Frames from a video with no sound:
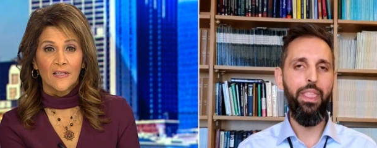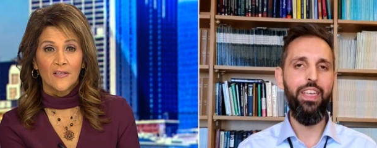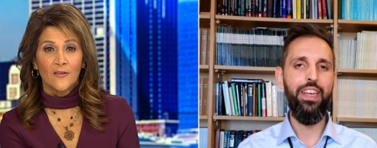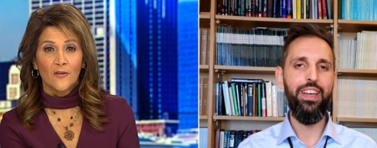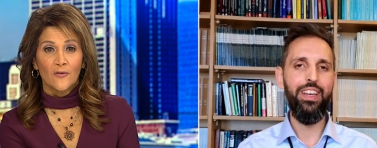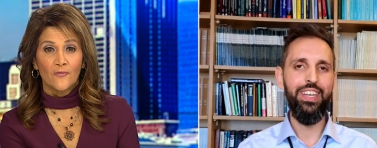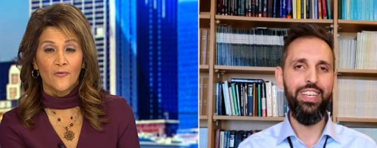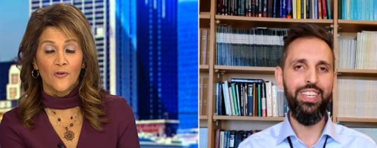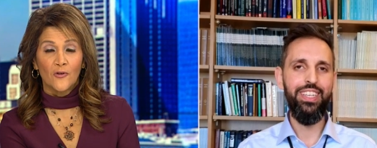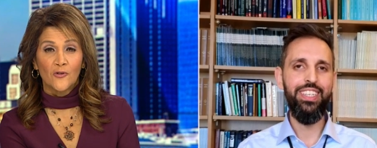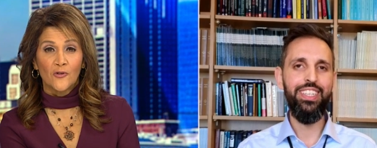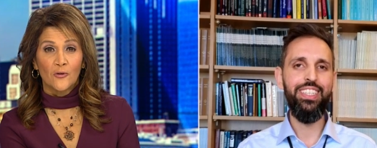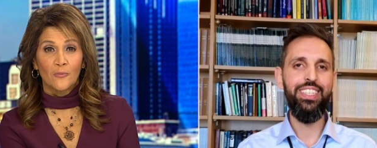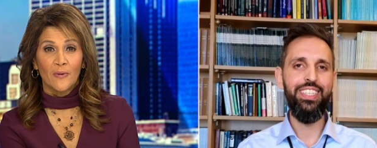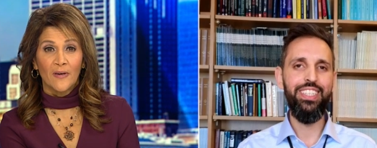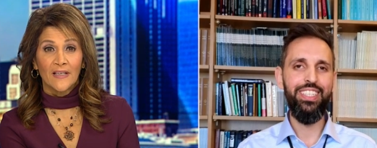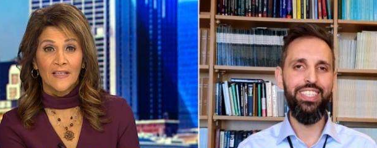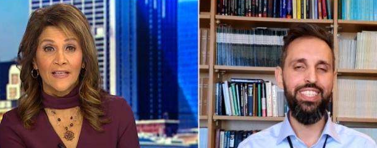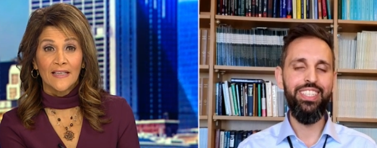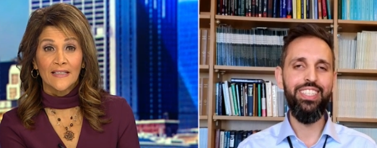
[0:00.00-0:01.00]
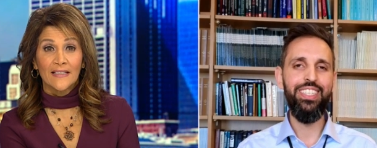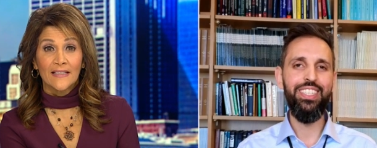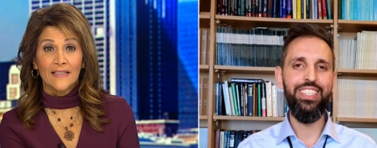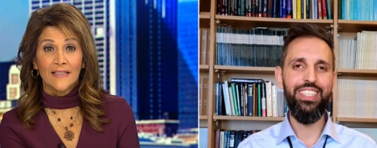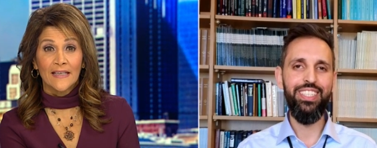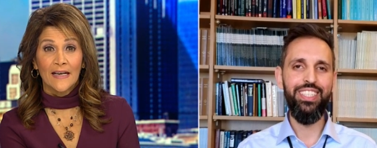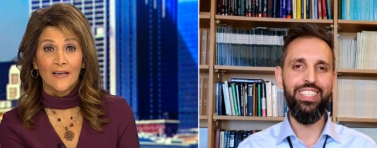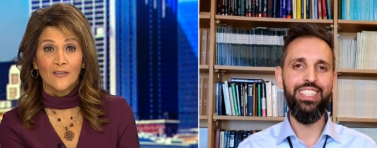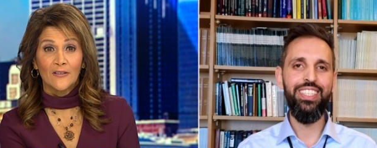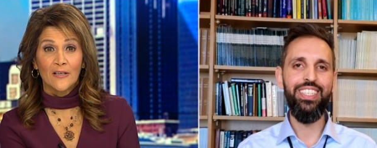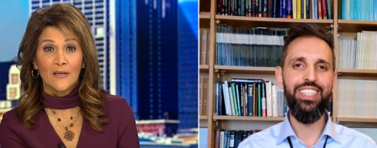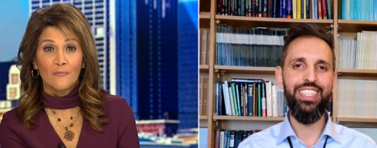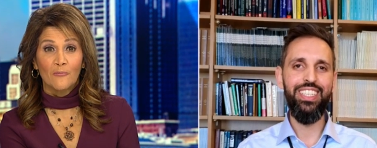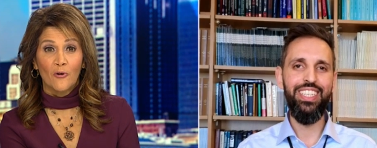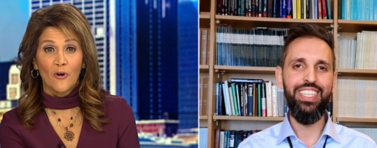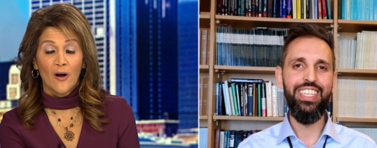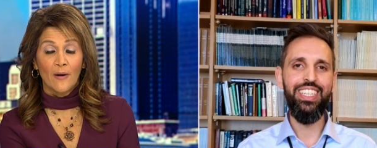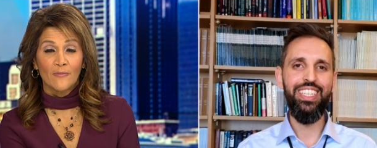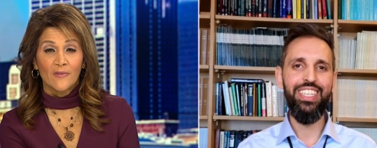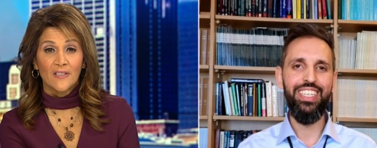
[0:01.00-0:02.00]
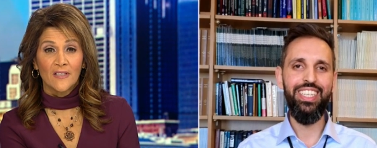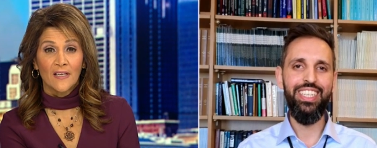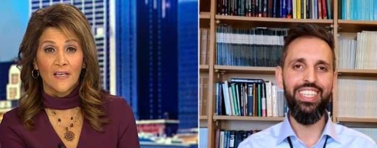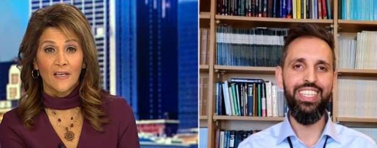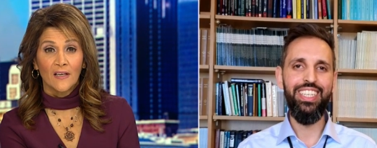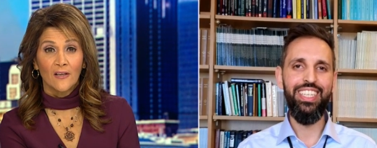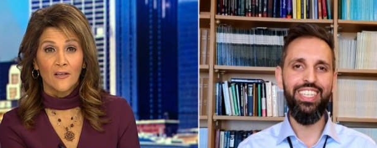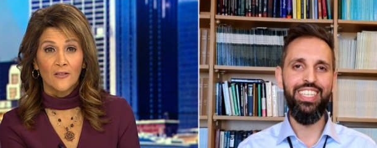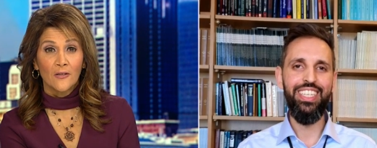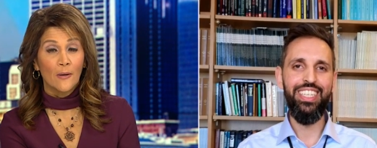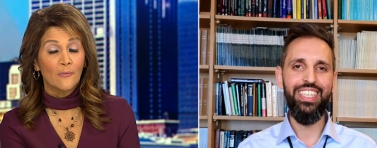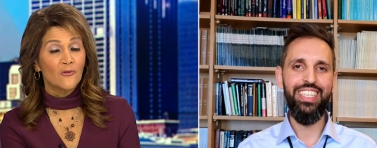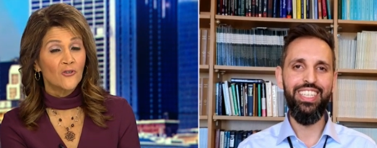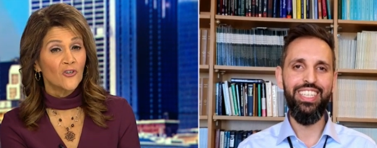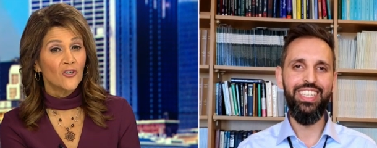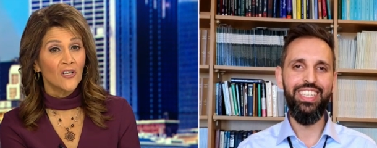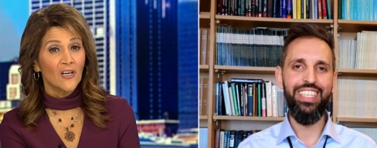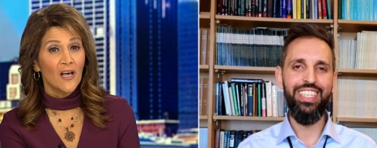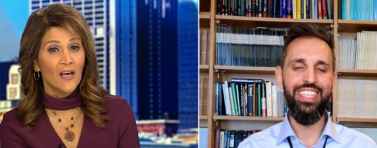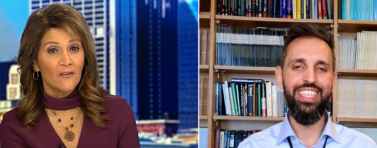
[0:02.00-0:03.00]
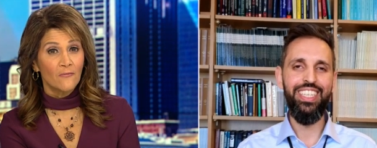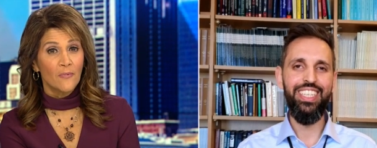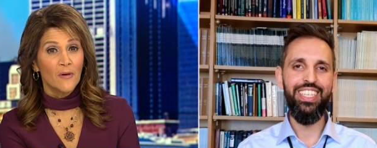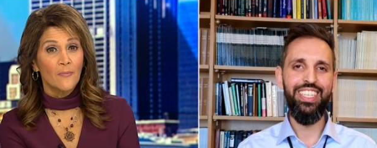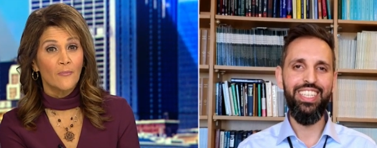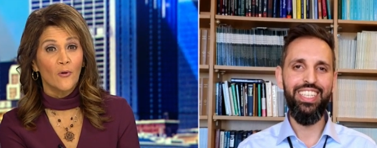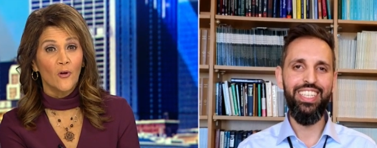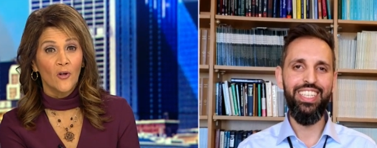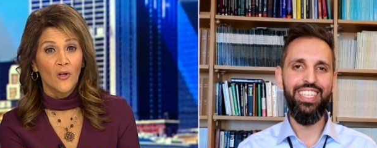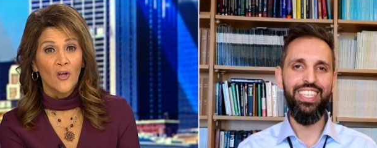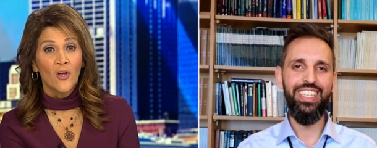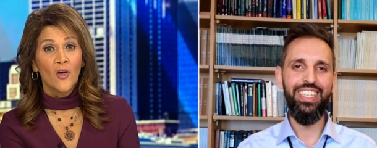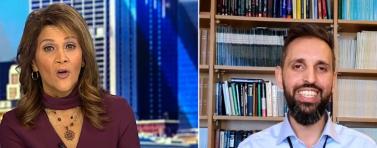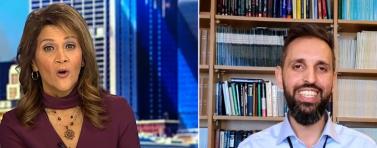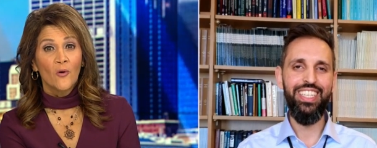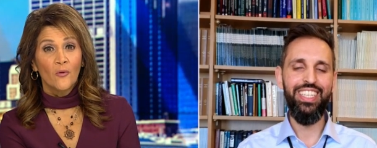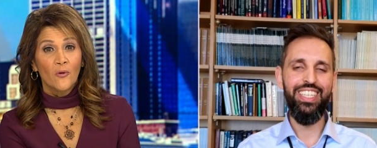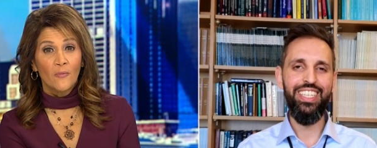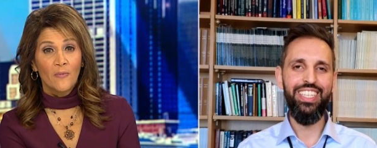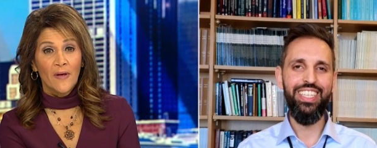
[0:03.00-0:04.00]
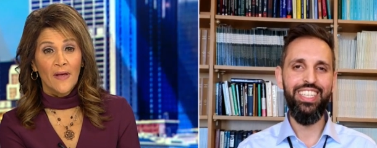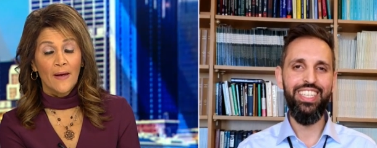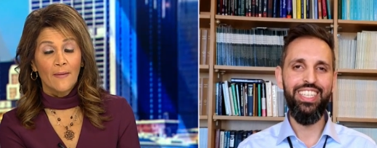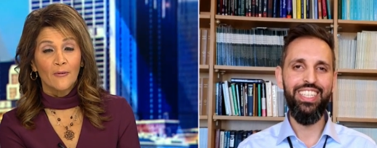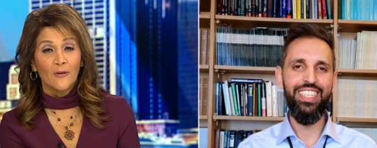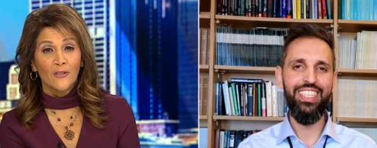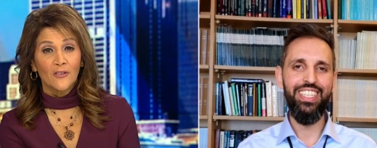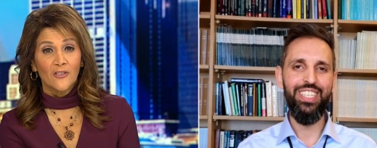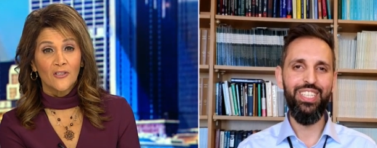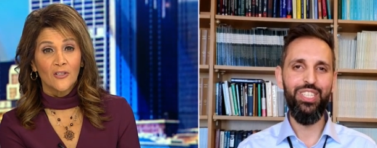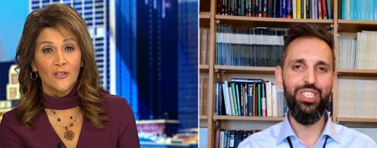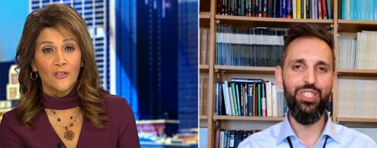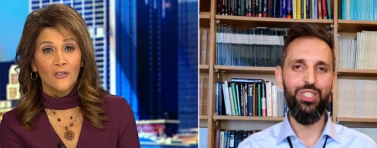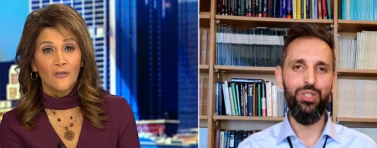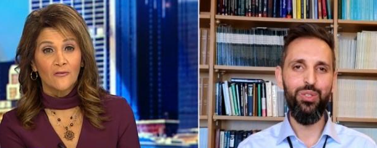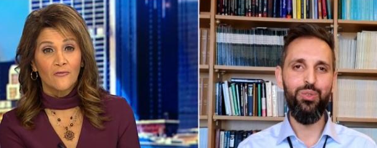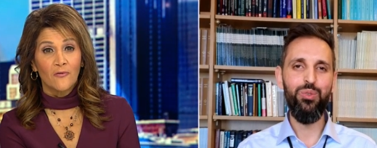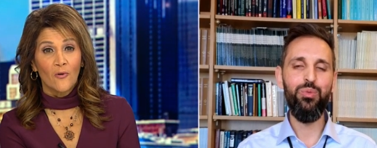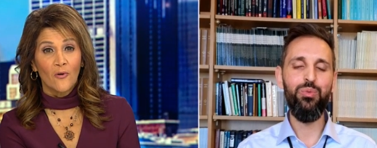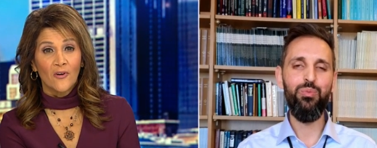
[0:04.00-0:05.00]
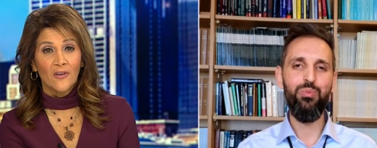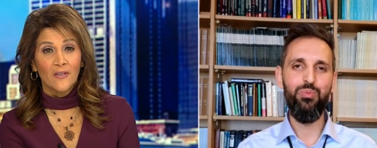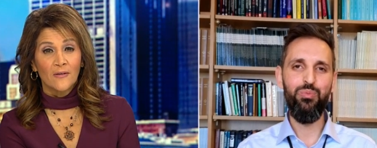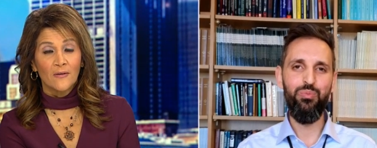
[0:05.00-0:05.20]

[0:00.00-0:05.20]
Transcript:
Speaker 1: in the future, but it's sounding promising. I'm sure a lot of people would be able to look forward